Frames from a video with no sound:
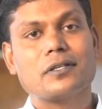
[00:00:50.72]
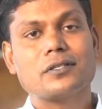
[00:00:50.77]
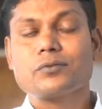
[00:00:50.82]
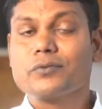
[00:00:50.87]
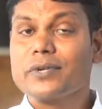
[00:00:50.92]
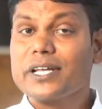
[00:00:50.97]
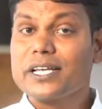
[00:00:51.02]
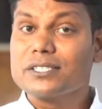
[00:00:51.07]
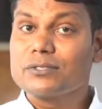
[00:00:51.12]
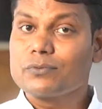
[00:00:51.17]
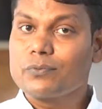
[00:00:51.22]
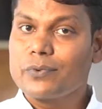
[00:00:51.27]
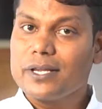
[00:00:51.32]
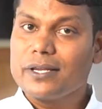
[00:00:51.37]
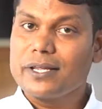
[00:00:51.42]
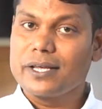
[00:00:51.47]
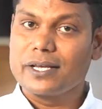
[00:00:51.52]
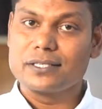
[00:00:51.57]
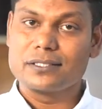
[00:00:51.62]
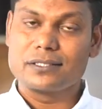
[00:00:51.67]
Today's
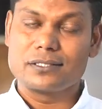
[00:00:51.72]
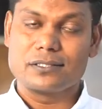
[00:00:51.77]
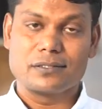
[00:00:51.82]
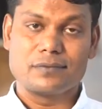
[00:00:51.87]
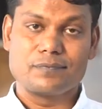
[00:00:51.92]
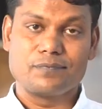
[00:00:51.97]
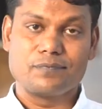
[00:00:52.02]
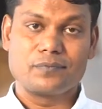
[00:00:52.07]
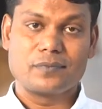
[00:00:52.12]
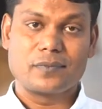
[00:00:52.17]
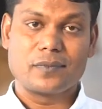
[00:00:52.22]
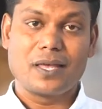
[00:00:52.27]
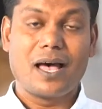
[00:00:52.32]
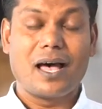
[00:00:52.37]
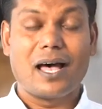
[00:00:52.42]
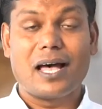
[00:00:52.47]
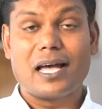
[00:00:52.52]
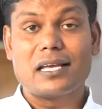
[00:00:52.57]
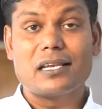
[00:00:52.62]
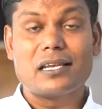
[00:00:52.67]
readings
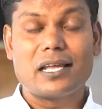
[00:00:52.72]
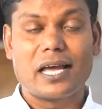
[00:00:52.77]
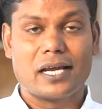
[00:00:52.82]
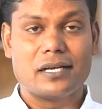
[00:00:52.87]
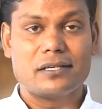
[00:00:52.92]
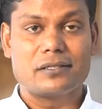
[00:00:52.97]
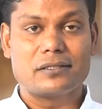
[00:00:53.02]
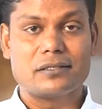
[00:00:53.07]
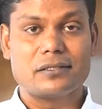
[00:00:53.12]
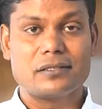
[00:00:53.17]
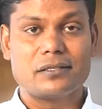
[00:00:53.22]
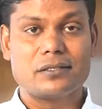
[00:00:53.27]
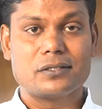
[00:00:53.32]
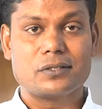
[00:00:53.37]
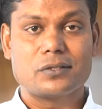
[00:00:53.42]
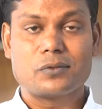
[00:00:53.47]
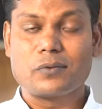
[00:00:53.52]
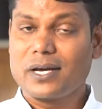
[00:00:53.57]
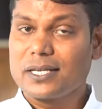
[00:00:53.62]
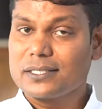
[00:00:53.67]
highlight
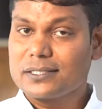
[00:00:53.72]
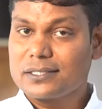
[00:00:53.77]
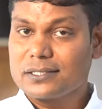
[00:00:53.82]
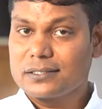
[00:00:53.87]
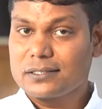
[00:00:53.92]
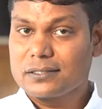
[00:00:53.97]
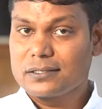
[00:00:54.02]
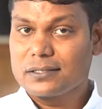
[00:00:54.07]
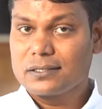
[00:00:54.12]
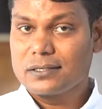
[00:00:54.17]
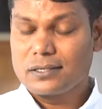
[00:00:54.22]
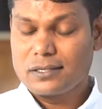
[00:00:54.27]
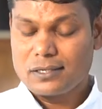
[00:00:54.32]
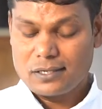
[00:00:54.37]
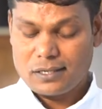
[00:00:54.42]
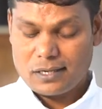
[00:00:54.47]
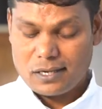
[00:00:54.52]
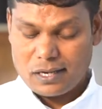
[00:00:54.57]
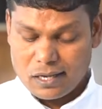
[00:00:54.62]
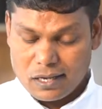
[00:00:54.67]
to us
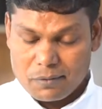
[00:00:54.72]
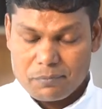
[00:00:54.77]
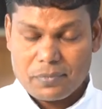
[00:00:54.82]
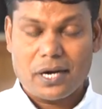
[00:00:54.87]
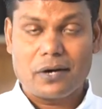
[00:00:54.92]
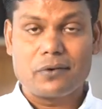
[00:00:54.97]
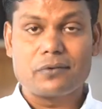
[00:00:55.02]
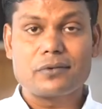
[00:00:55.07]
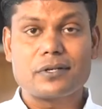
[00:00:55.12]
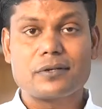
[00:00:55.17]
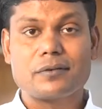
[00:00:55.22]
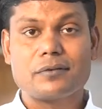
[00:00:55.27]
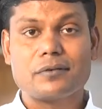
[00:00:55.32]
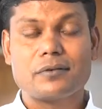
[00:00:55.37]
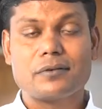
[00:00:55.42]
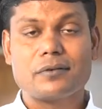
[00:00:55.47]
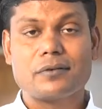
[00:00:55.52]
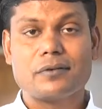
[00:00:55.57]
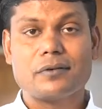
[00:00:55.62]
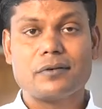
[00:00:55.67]
about
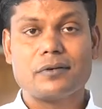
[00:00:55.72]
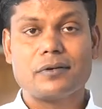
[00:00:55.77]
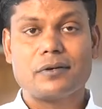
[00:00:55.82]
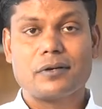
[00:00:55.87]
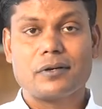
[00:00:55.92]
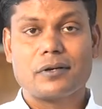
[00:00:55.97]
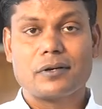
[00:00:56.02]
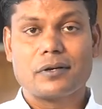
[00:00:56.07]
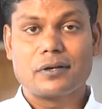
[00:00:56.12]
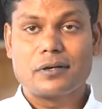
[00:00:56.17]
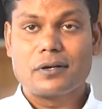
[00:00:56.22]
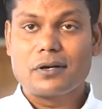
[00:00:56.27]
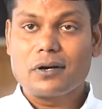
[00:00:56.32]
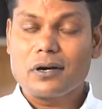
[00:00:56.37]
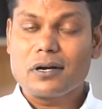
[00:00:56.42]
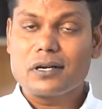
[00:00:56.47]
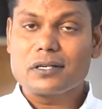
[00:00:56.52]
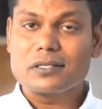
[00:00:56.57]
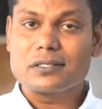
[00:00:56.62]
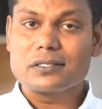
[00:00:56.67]

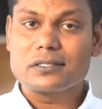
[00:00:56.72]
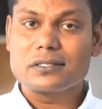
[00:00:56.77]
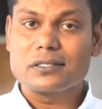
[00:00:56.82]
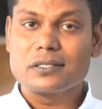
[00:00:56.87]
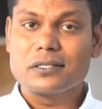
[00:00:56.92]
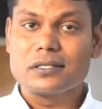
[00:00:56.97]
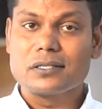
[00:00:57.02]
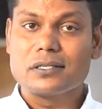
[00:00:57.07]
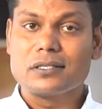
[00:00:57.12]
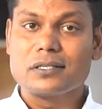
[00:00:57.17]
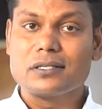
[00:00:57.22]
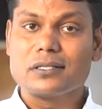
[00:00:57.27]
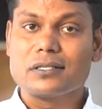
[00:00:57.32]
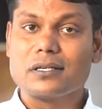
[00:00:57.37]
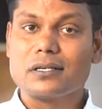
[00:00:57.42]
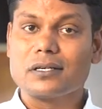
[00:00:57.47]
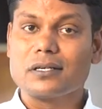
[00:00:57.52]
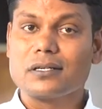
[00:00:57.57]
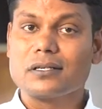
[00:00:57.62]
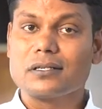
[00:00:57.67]
God's
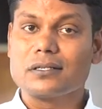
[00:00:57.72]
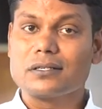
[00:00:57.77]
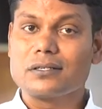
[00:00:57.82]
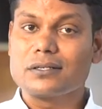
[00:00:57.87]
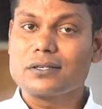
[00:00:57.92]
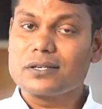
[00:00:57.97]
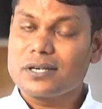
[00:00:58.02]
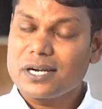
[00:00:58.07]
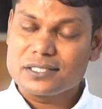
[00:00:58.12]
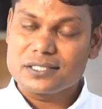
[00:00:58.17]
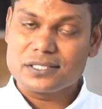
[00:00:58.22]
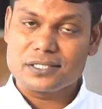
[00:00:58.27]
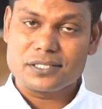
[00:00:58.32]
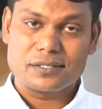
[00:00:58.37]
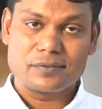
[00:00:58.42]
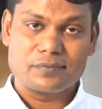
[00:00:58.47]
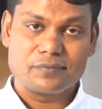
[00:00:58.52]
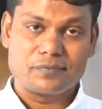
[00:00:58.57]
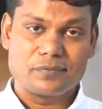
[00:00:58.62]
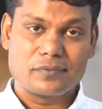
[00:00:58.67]

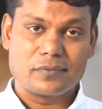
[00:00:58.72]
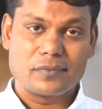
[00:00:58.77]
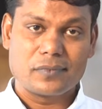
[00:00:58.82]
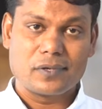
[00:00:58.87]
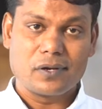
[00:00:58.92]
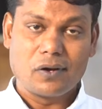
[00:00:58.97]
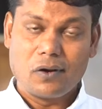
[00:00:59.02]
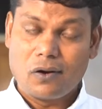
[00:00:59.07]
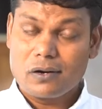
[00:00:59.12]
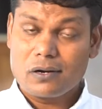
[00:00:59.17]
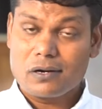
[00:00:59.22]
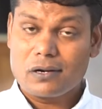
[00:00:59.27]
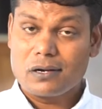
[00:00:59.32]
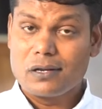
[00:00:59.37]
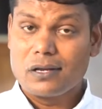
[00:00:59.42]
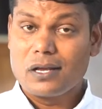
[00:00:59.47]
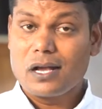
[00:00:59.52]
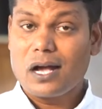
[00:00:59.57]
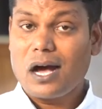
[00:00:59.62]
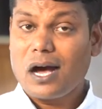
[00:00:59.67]
trust or
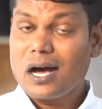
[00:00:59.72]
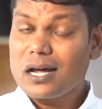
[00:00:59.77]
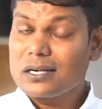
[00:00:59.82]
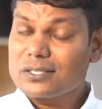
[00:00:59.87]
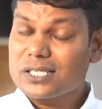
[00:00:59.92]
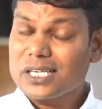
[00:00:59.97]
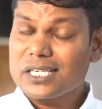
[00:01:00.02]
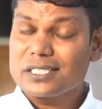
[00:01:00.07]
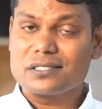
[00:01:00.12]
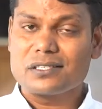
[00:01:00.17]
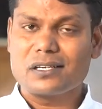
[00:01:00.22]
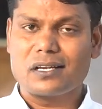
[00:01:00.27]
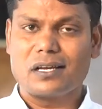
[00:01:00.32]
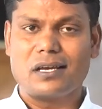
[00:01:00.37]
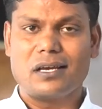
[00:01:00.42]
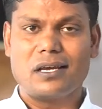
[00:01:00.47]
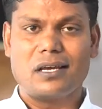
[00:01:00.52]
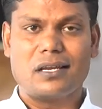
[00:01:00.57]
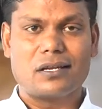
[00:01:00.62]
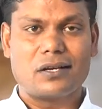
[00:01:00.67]
our trust
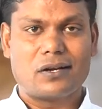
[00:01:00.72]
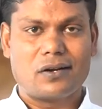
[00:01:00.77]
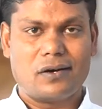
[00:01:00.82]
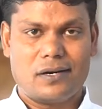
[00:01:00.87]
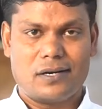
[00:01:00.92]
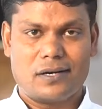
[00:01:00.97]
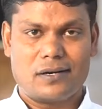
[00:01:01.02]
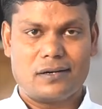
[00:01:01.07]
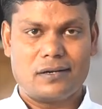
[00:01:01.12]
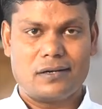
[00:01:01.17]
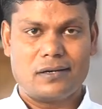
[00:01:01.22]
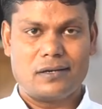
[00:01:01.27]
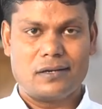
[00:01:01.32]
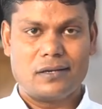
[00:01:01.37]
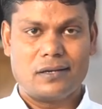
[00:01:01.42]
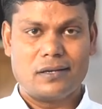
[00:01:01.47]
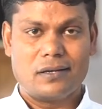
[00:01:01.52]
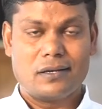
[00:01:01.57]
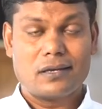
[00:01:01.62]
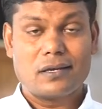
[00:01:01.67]
in God
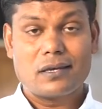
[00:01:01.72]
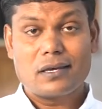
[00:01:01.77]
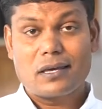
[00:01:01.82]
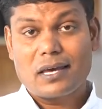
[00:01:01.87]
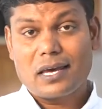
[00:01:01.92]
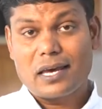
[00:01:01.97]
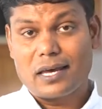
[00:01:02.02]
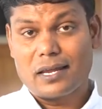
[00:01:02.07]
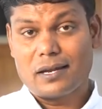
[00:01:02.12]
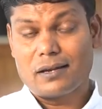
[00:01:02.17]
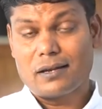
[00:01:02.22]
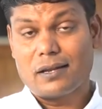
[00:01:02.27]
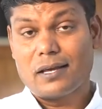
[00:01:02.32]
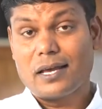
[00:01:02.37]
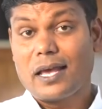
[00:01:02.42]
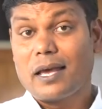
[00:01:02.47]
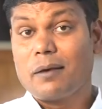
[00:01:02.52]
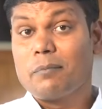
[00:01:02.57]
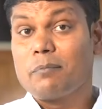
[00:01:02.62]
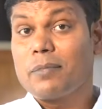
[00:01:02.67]
can
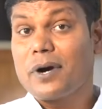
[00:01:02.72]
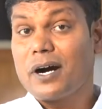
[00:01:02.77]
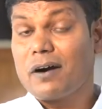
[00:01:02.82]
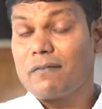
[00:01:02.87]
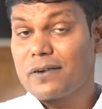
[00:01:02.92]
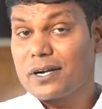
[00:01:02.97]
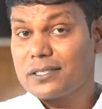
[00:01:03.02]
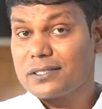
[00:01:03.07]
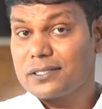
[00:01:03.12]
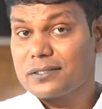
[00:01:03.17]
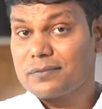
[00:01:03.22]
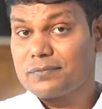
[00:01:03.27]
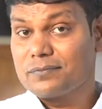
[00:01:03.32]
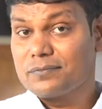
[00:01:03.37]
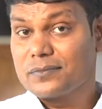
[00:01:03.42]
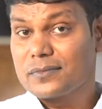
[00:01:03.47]
empower us.